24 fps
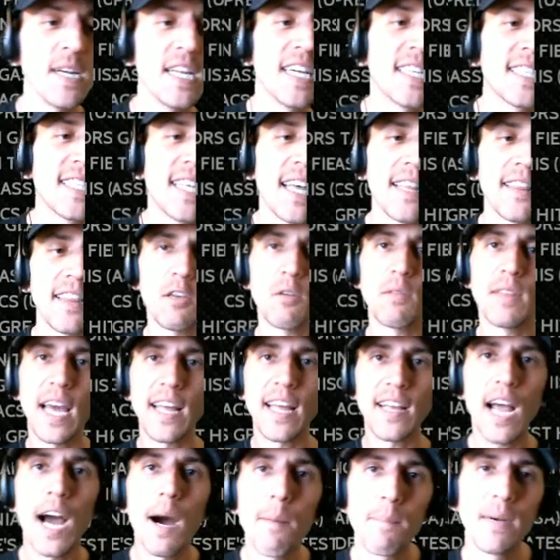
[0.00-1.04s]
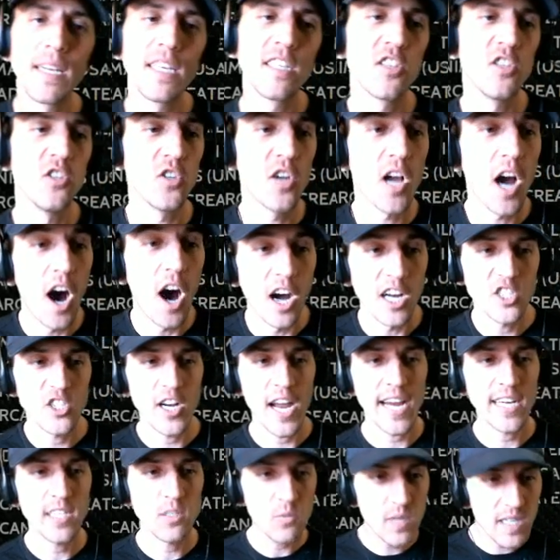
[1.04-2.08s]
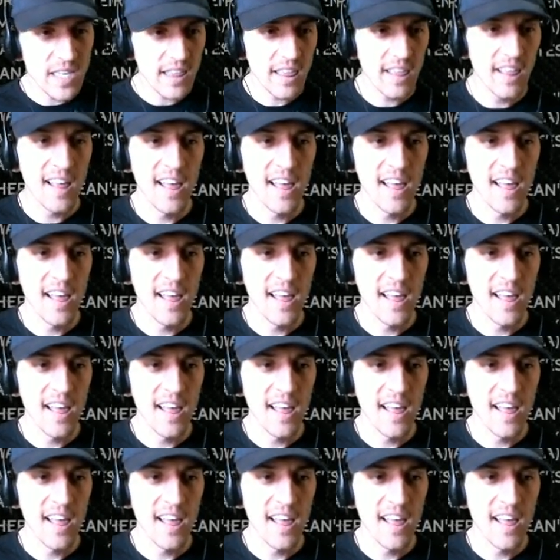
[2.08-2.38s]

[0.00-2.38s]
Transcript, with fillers: is that the, that companies do contracts with.